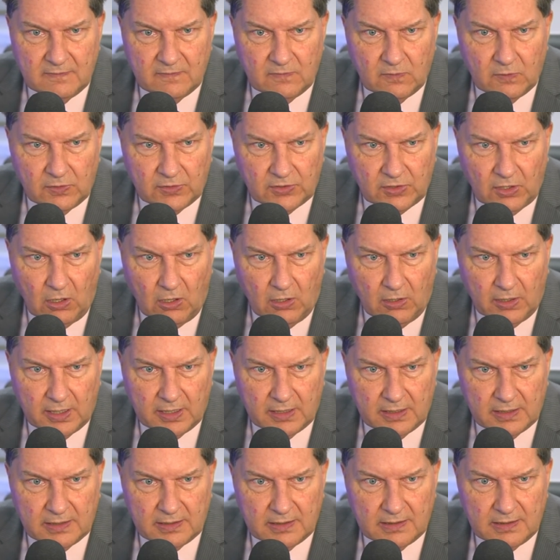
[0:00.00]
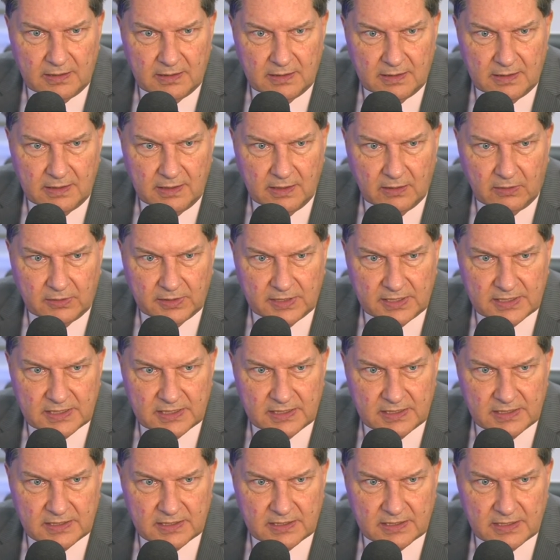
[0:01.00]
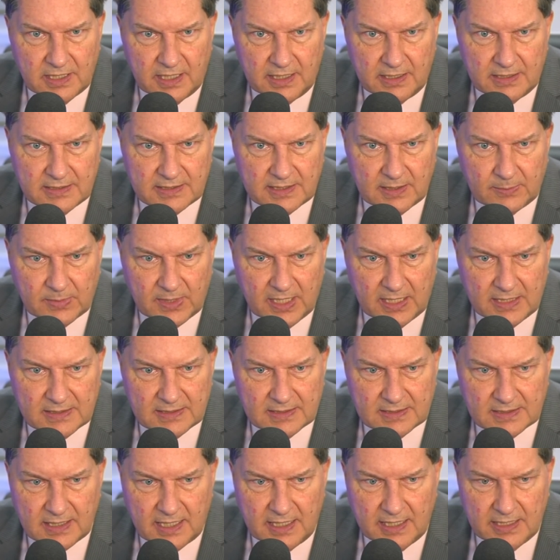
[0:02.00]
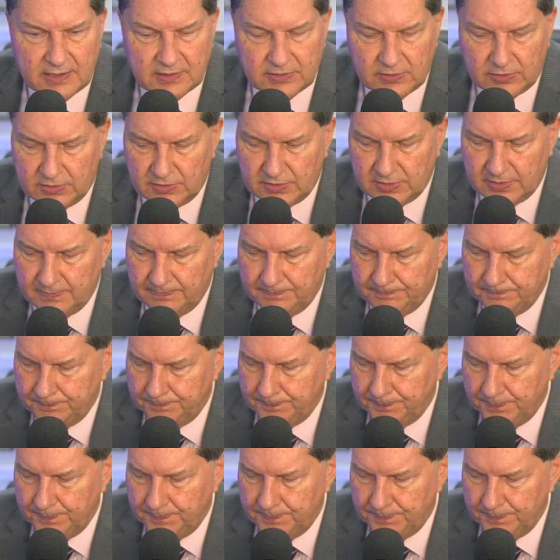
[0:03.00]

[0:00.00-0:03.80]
for targeted illnesses and in some cases cancers.